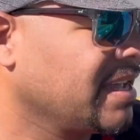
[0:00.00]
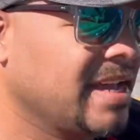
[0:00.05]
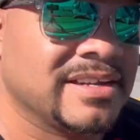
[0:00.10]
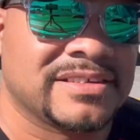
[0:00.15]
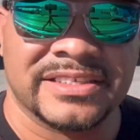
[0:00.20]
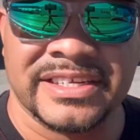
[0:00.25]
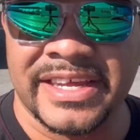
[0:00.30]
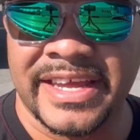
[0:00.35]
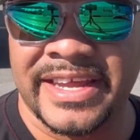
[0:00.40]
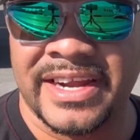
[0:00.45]
I
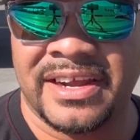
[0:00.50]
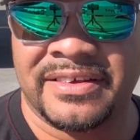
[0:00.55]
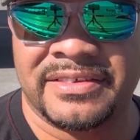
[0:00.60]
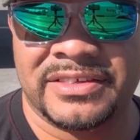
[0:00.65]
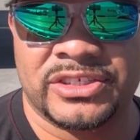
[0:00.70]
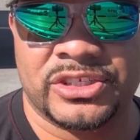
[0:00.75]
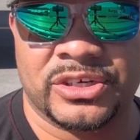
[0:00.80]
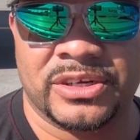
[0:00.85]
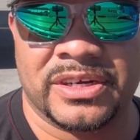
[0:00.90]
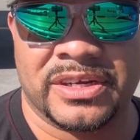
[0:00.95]
just didn't get out of
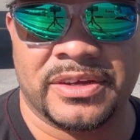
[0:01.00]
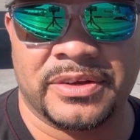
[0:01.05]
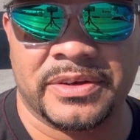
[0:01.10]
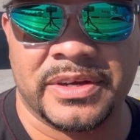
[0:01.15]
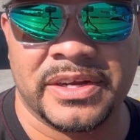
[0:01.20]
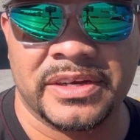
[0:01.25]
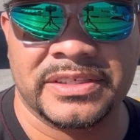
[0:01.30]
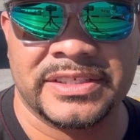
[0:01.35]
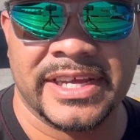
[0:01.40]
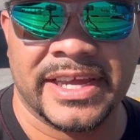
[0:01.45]
the truck.
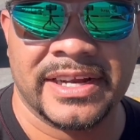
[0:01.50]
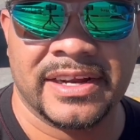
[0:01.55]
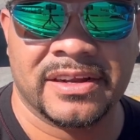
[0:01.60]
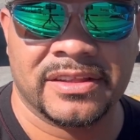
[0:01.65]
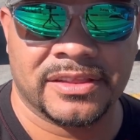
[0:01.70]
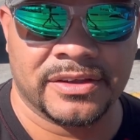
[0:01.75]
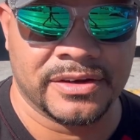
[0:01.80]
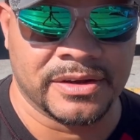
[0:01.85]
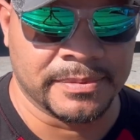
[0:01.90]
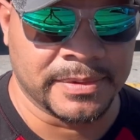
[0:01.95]
Here taking our
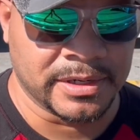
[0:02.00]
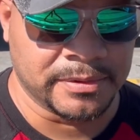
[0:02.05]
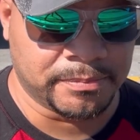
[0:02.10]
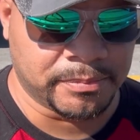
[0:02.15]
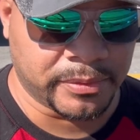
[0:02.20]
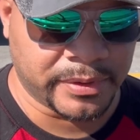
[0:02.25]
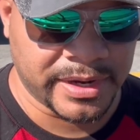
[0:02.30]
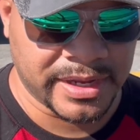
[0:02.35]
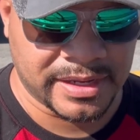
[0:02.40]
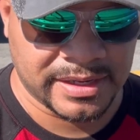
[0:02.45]
30-minute
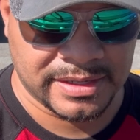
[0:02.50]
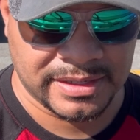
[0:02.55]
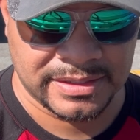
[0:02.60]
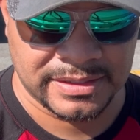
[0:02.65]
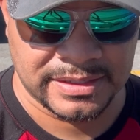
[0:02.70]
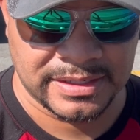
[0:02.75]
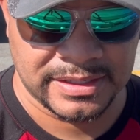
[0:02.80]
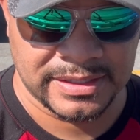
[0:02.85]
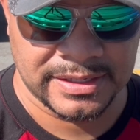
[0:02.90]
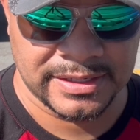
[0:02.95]
break.
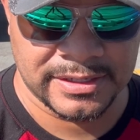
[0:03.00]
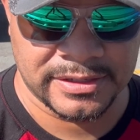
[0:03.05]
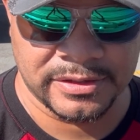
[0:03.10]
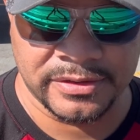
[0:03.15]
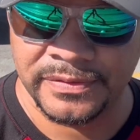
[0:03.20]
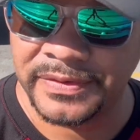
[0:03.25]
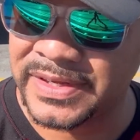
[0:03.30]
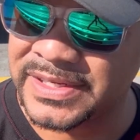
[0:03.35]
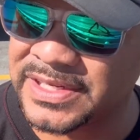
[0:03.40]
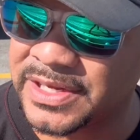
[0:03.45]
I don't know
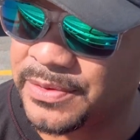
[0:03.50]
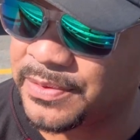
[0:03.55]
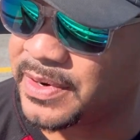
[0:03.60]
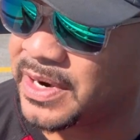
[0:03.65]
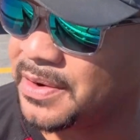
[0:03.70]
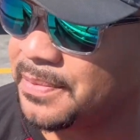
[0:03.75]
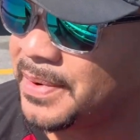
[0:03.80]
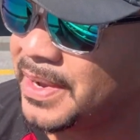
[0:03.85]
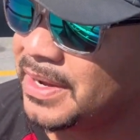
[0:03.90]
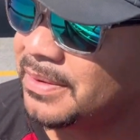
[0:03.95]
if I said
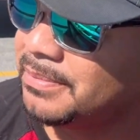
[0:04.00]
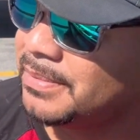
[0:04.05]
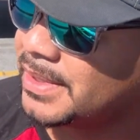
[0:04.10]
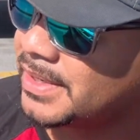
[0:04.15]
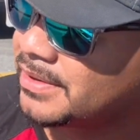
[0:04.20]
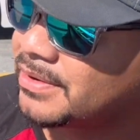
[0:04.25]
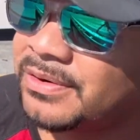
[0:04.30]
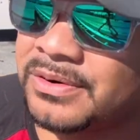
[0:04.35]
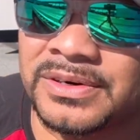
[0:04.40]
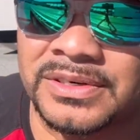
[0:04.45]
where I'm at, but
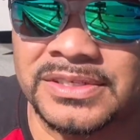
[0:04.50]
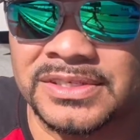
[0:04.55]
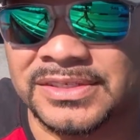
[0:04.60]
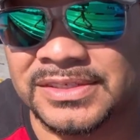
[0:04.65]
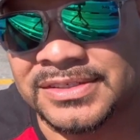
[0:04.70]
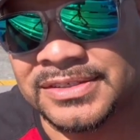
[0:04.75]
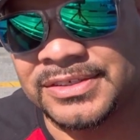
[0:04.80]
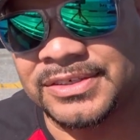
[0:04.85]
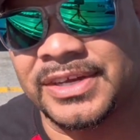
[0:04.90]
of course you